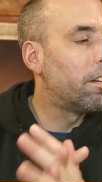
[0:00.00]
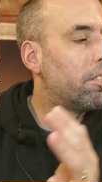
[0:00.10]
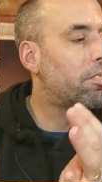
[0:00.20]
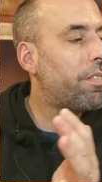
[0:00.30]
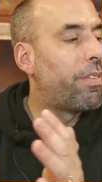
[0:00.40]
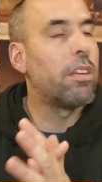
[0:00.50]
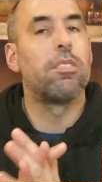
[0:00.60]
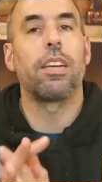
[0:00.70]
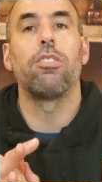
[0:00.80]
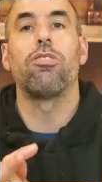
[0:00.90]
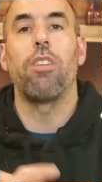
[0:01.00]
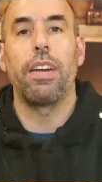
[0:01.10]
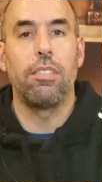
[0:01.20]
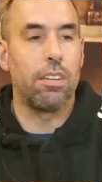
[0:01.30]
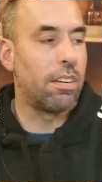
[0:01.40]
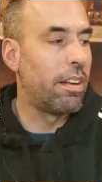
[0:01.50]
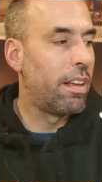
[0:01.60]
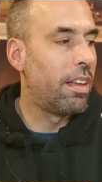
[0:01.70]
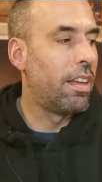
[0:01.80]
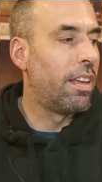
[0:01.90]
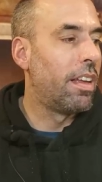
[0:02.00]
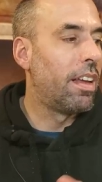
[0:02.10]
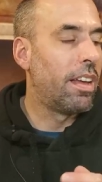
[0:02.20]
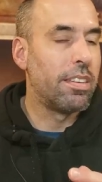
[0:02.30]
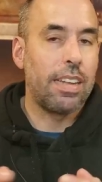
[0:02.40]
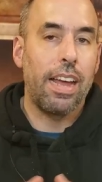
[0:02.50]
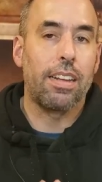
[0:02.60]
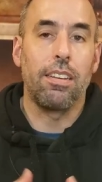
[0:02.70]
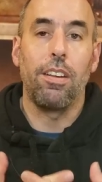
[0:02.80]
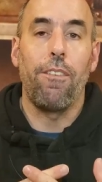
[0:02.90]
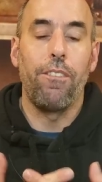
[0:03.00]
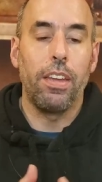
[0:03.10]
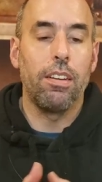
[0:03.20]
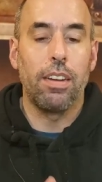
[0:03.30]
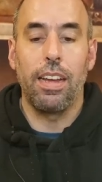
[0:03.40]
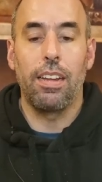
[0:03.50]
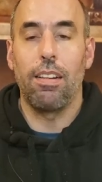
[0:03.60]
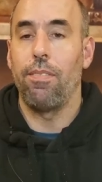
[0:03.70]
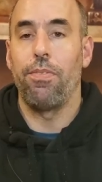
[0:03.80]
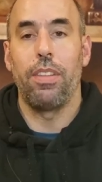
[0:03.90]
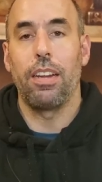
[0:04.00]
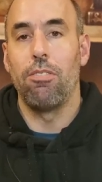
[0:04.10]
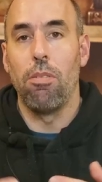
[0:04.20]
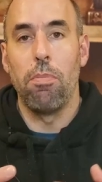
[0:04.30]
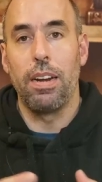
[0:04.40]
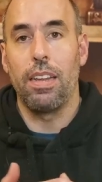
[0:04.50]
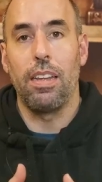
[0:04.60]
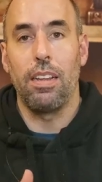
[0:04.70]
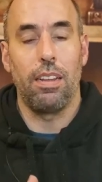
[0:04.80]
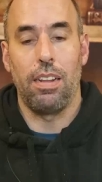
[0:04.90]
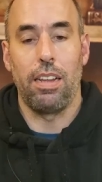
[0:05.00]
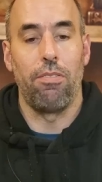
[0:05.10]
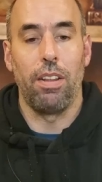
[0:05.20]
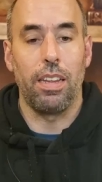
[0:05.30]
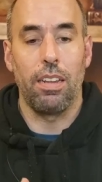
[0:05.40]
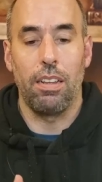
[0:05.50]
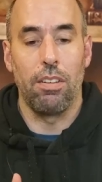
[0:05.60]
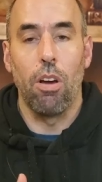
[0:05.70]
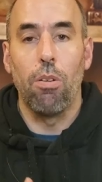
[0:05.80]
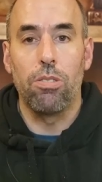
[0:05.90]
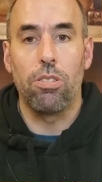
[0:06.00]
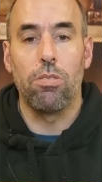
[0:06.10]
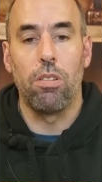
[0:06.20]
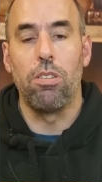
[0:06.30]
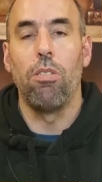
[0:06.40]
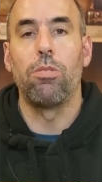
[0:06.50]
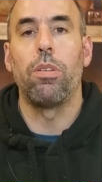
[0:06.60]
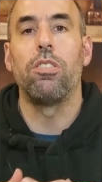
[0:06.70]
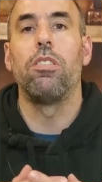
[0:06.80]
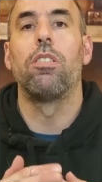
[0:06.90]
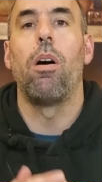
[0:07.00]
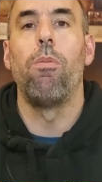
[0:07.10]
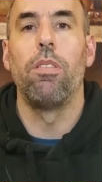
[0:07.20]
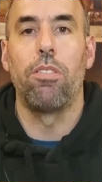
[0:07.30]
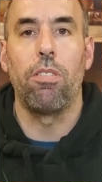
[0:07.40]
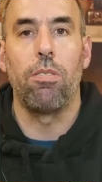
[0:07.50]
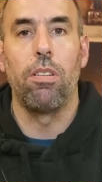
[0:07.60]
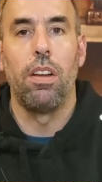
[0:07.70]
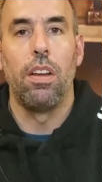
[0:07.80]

is, feels like a stranger. Exactly. You feel like like nobody like really knows you or knows what you're going through.